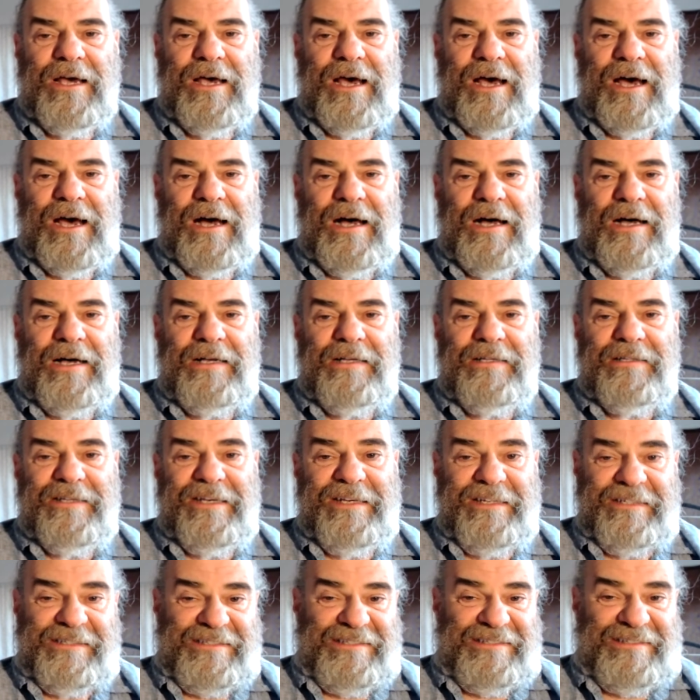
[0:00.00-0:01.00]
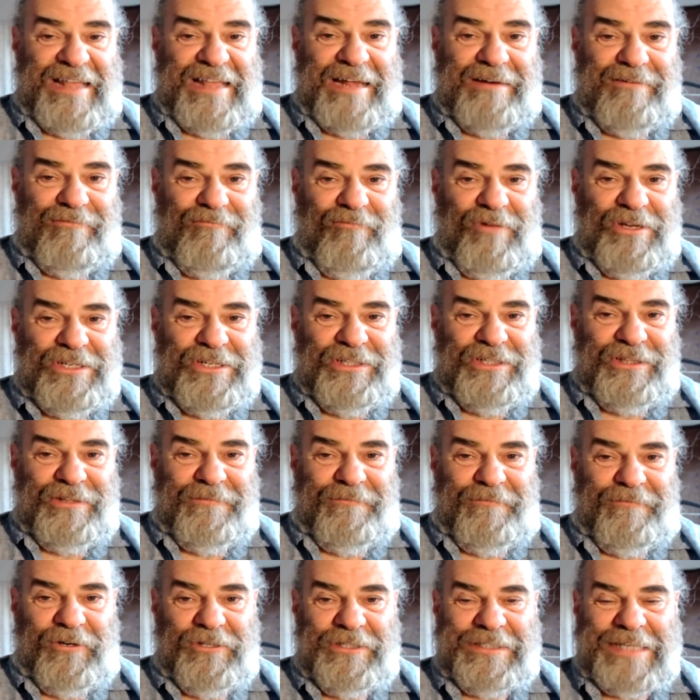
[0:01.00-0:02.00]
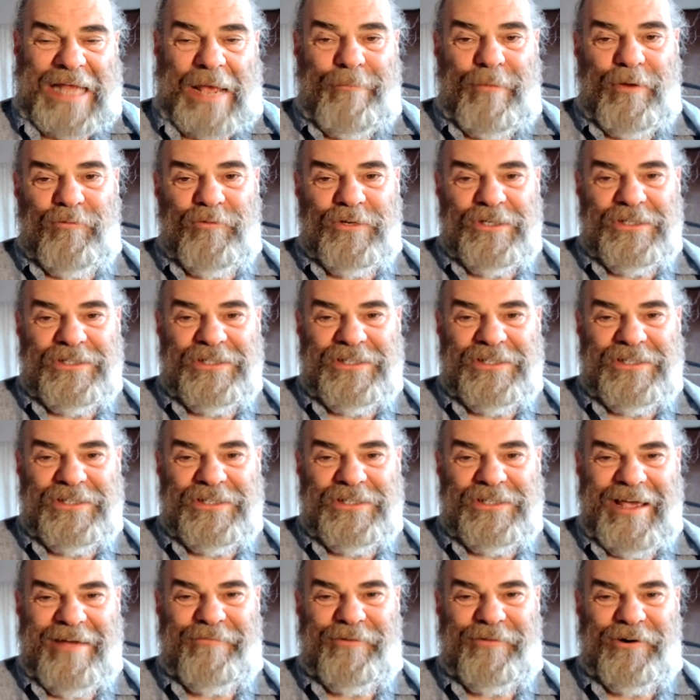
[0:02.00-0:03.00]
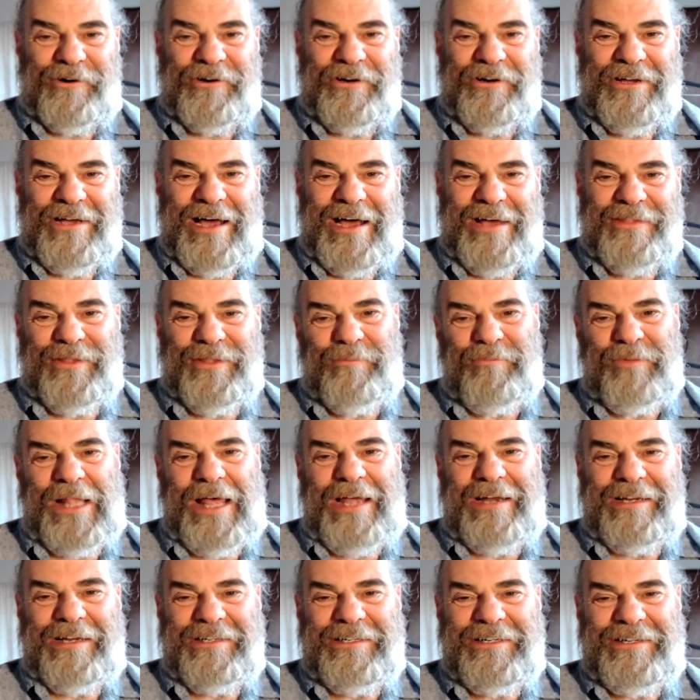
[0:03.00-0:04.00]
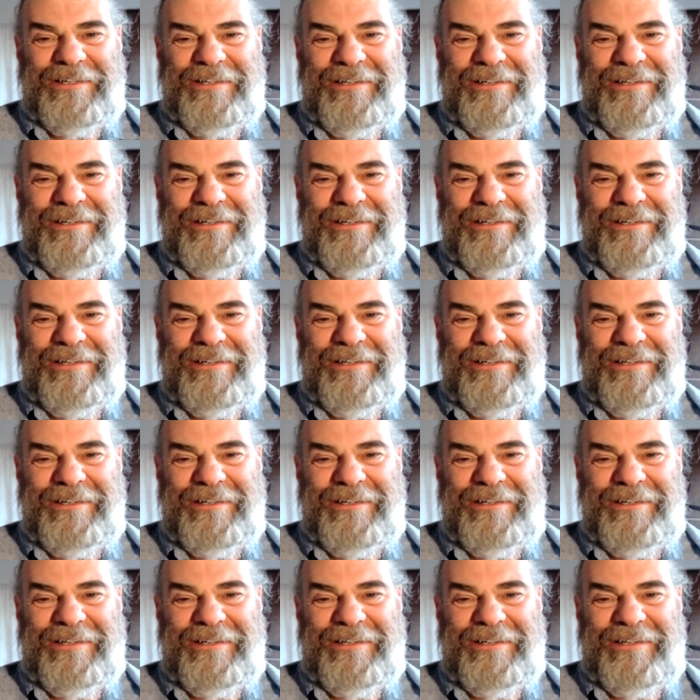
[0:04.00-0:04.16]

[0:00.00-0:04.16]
that wasn't the first time it was ever on the planet.